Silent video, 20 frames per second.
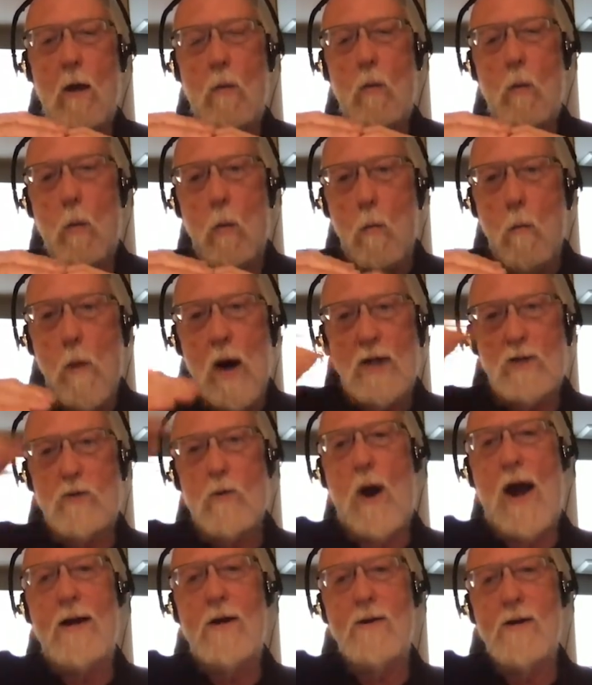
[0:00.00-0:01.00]
much
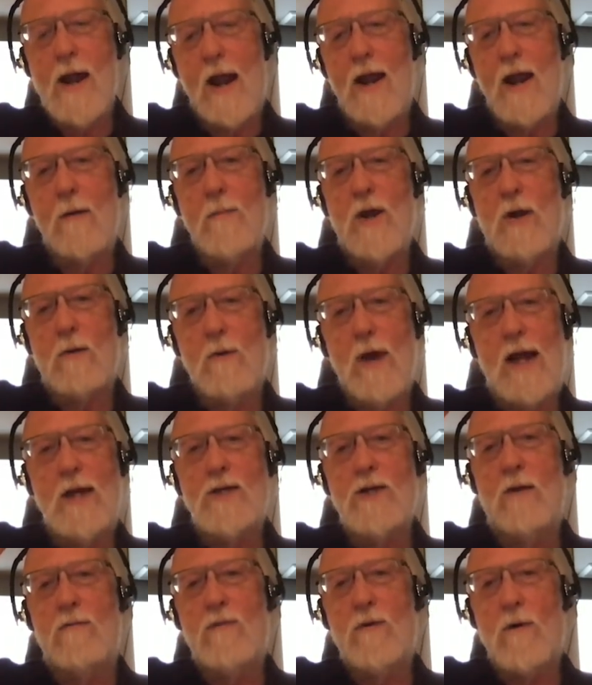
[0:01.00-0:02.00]
wider dynamic
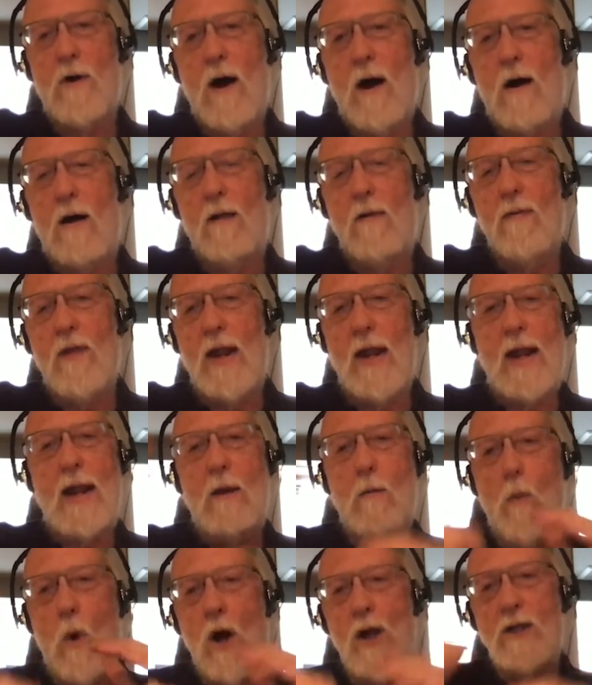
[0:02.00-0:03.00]
range overall than
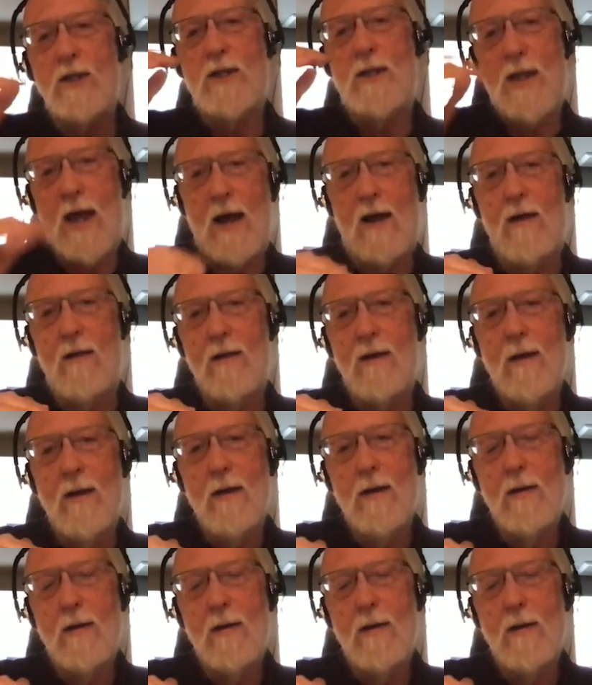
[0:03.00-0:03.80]
any one cell,